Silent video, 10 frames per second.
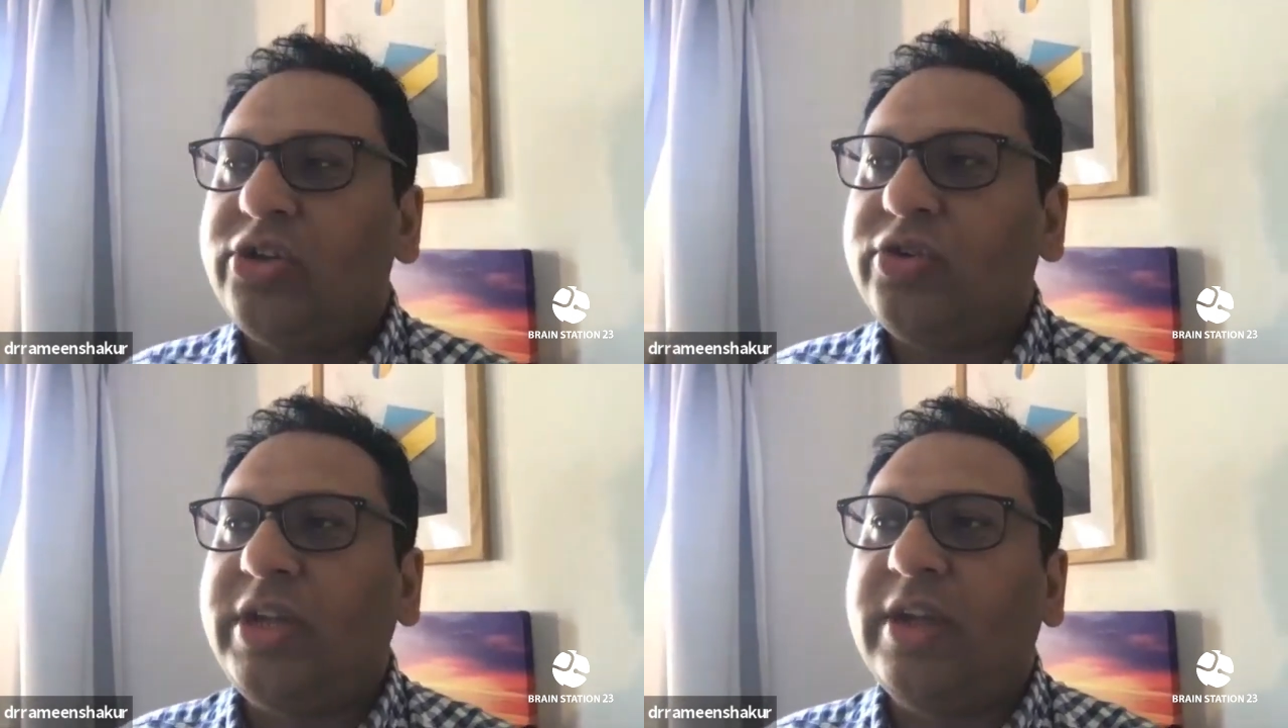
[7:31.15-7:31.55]

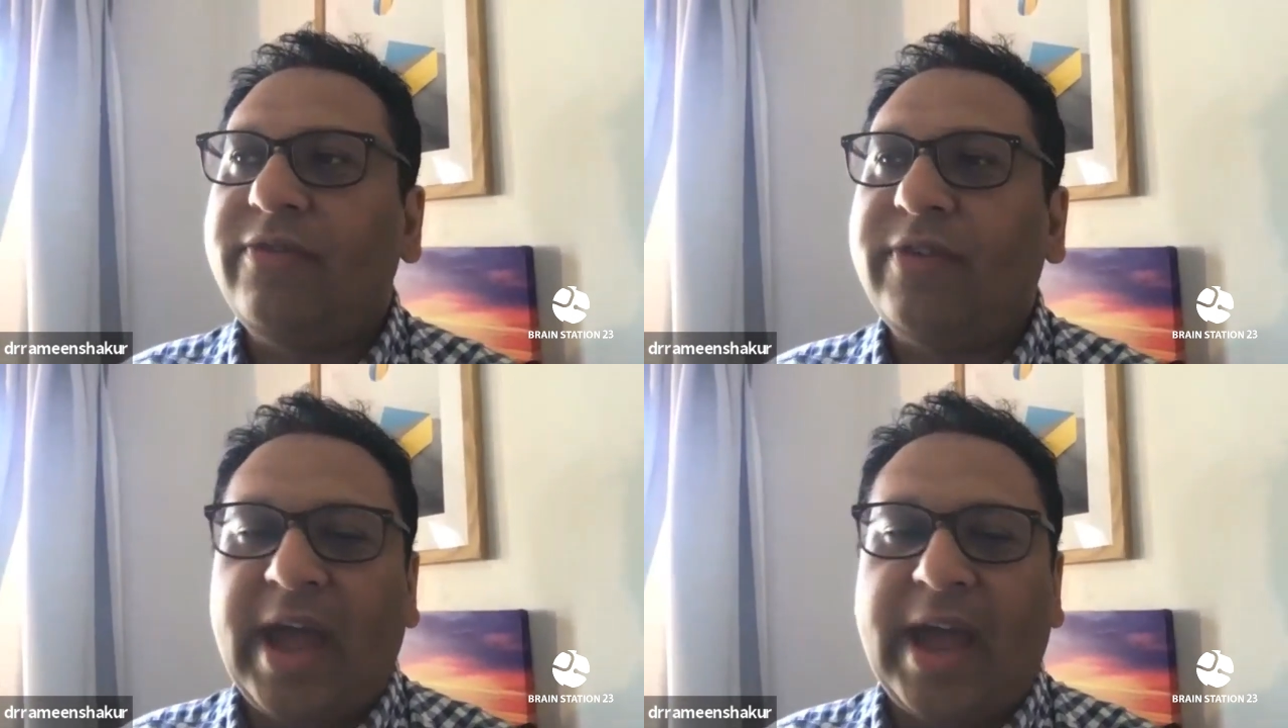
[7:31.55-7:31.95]
to
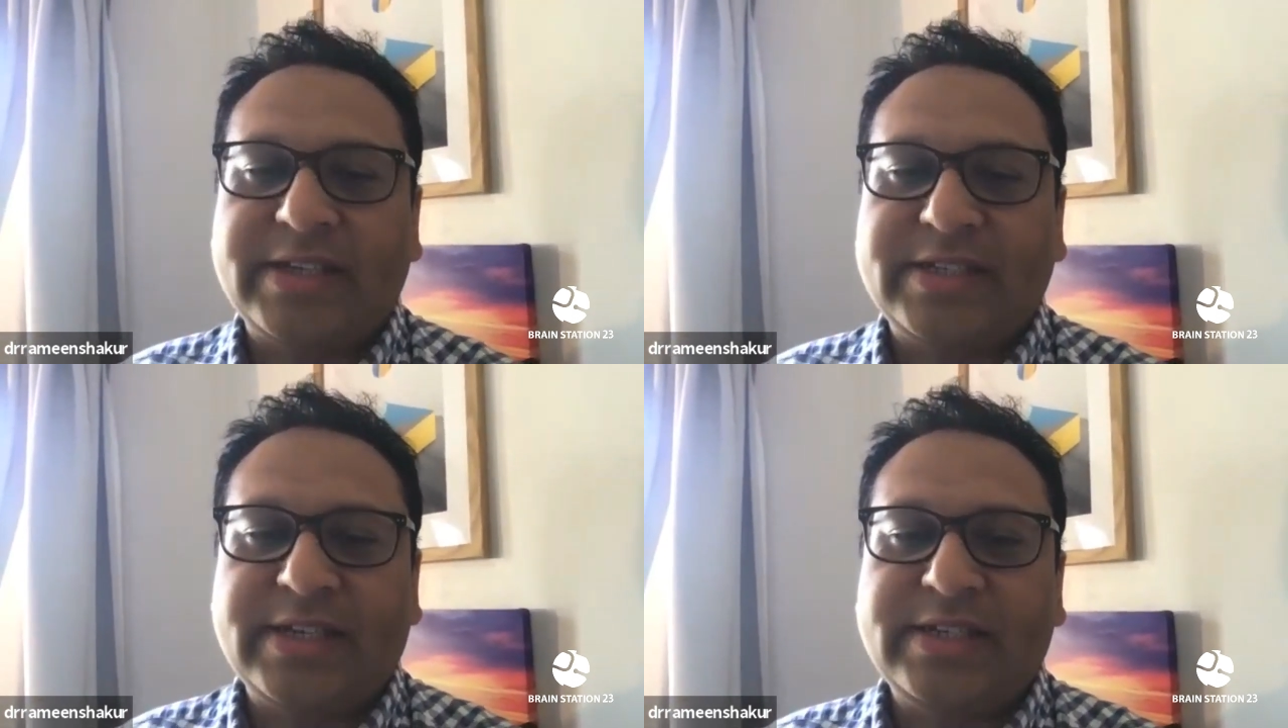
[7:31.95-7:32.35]
give
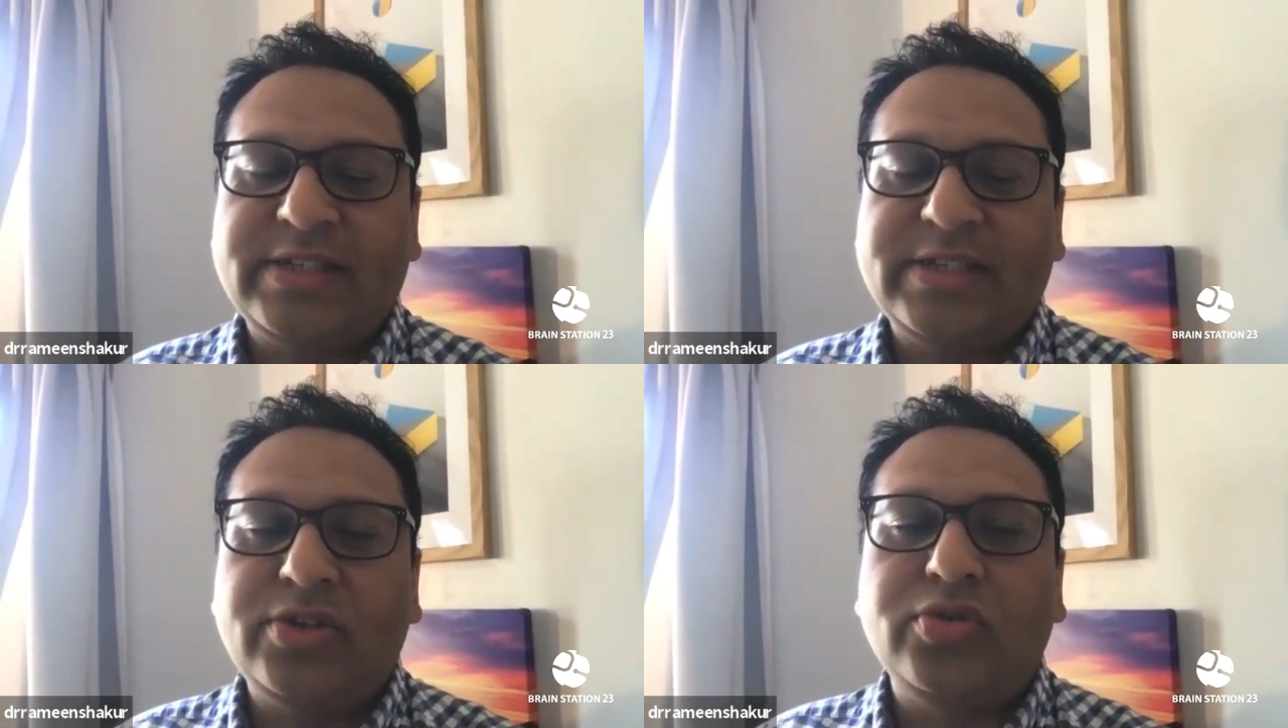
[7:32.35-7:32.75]

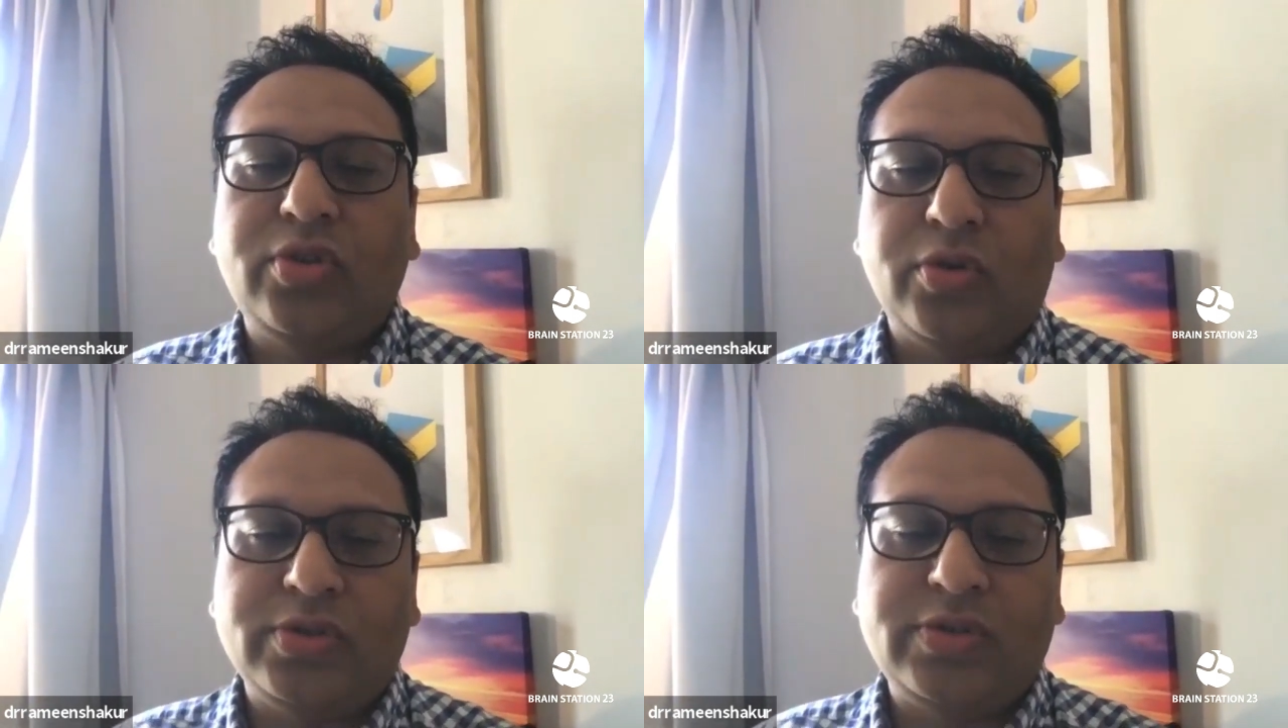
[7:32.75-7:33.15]
access to
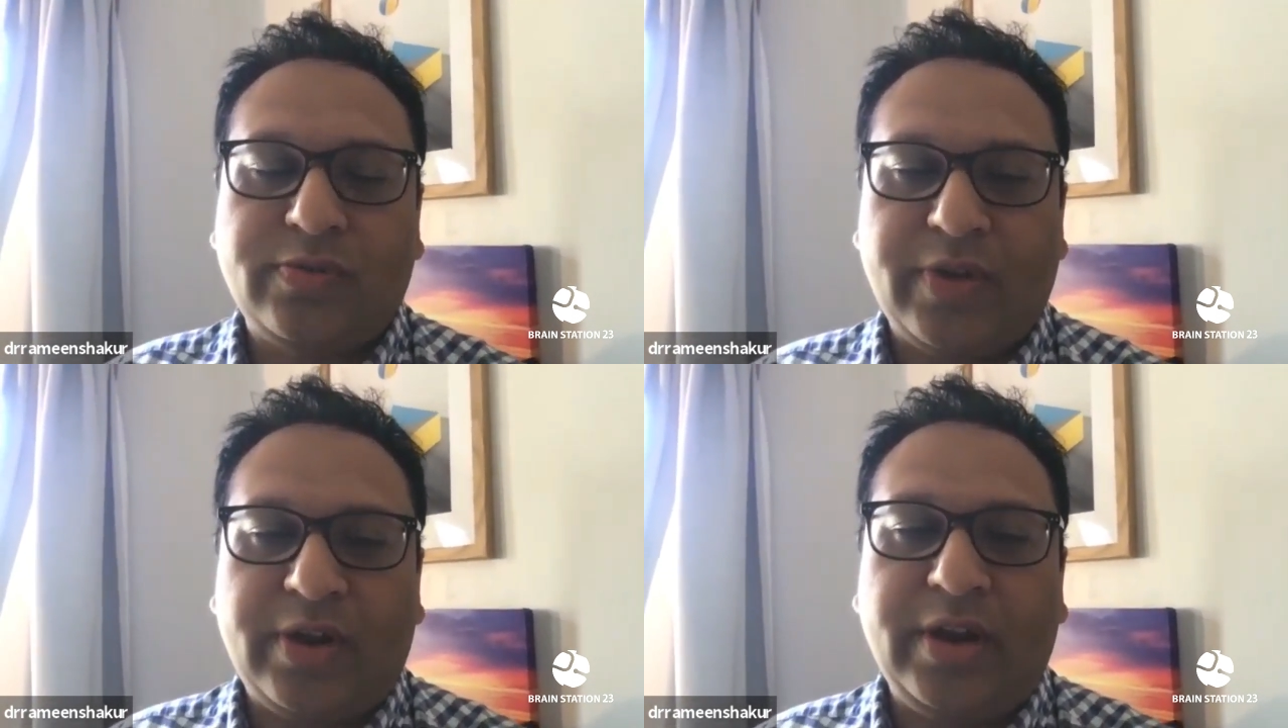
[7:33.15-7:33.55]
those
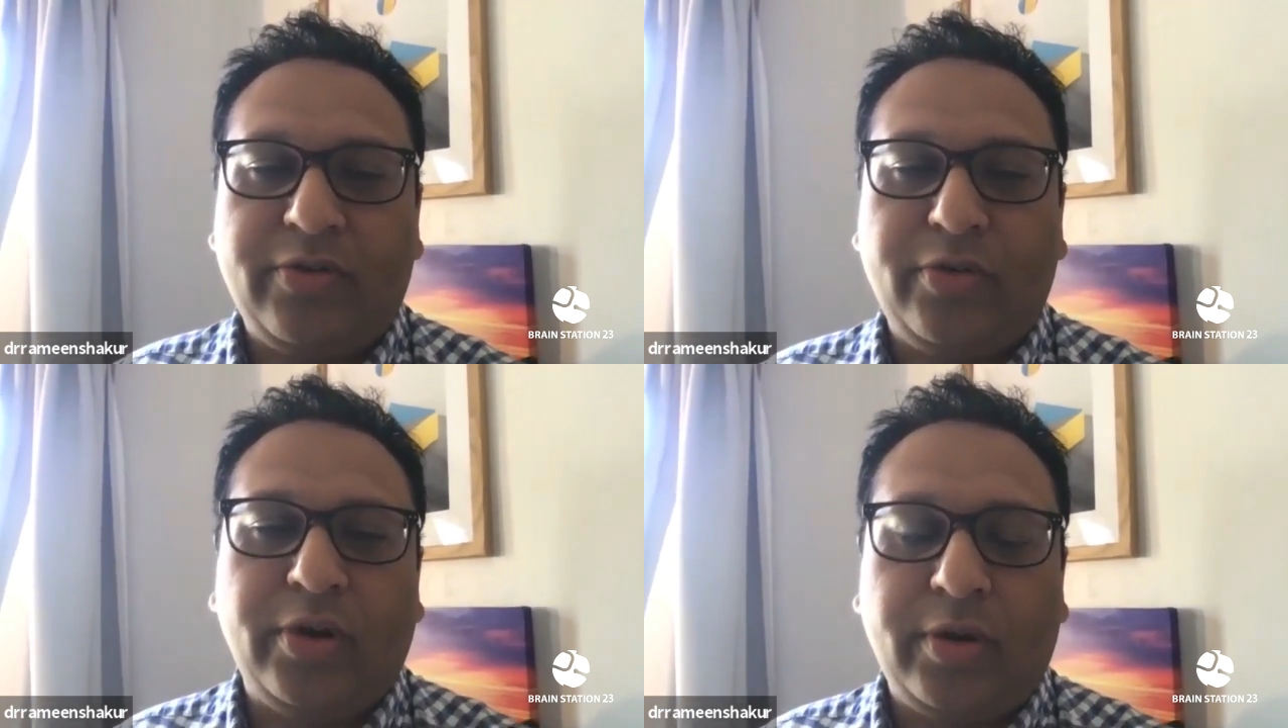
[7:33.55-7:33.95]
very
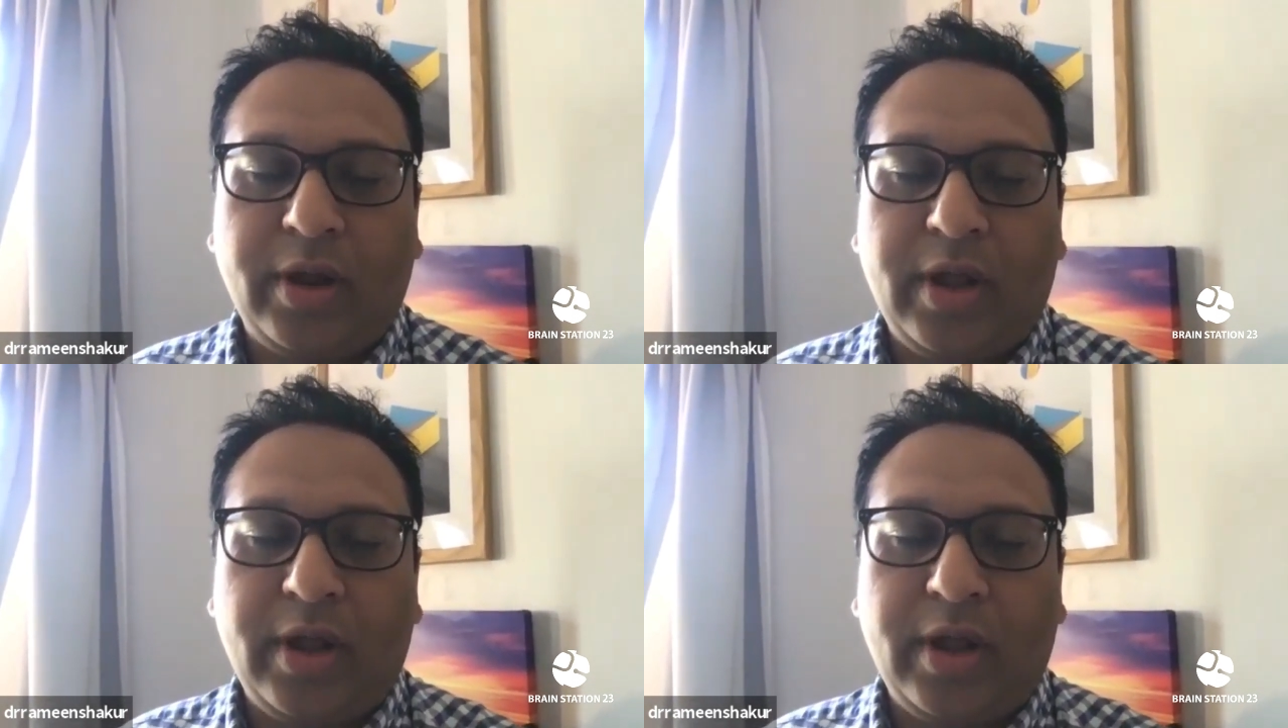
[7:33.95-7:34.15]
rural